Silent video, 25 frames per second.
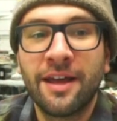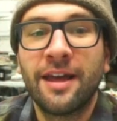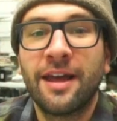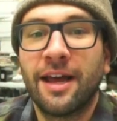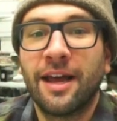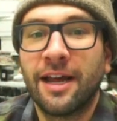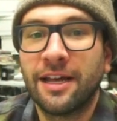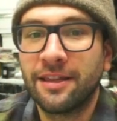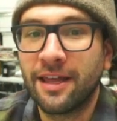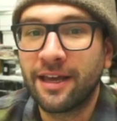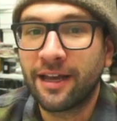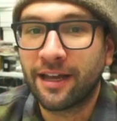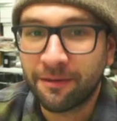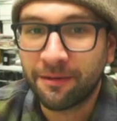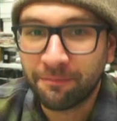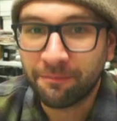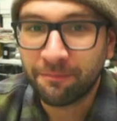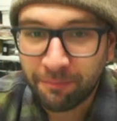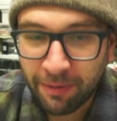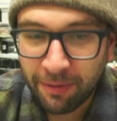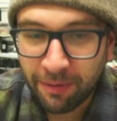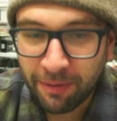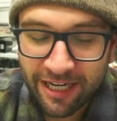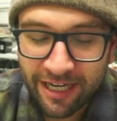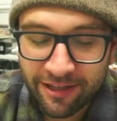and they can
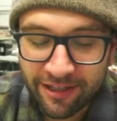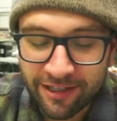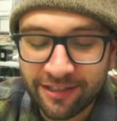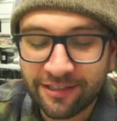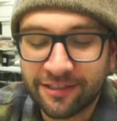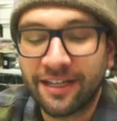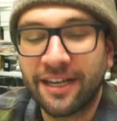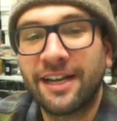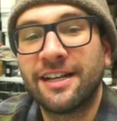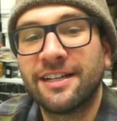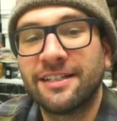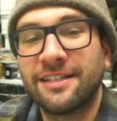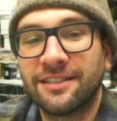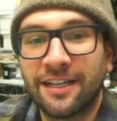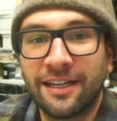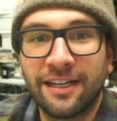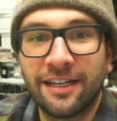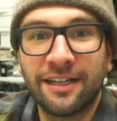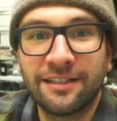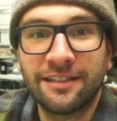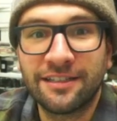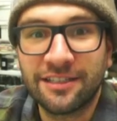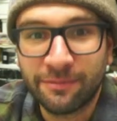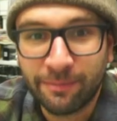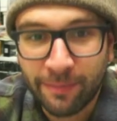buy this as
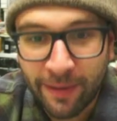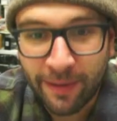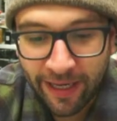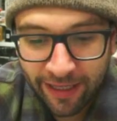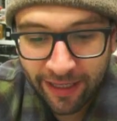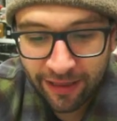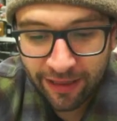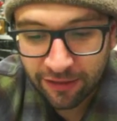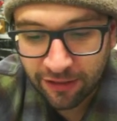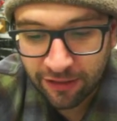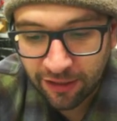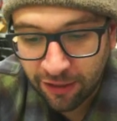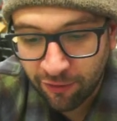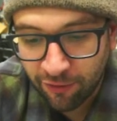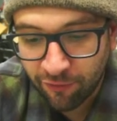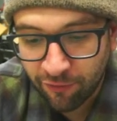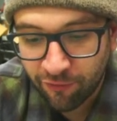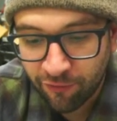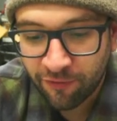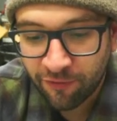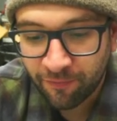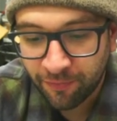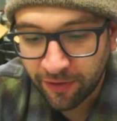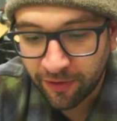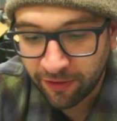a speculative
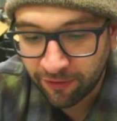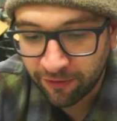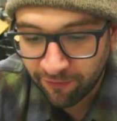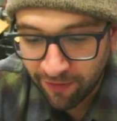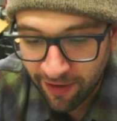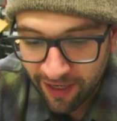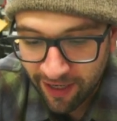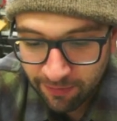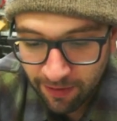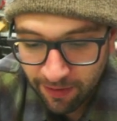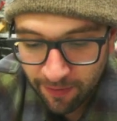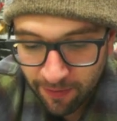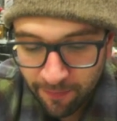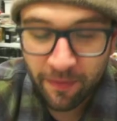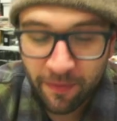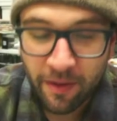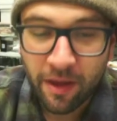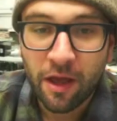investment.